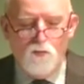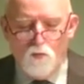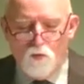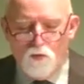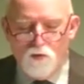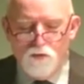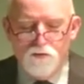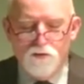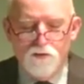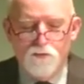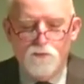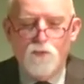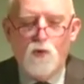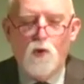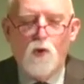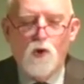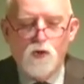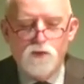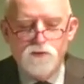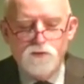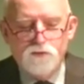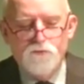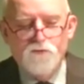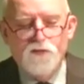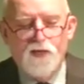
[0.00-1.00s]
one of the
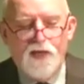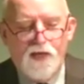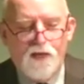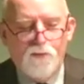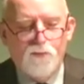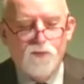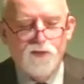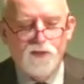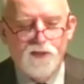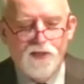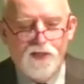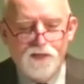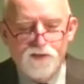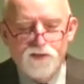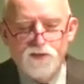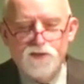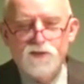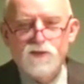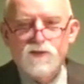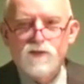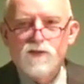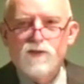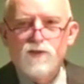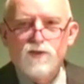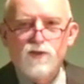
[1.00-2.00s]
parts of the
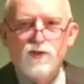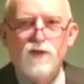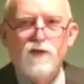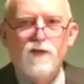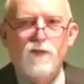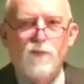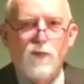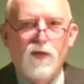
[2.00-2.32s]
application is a sheet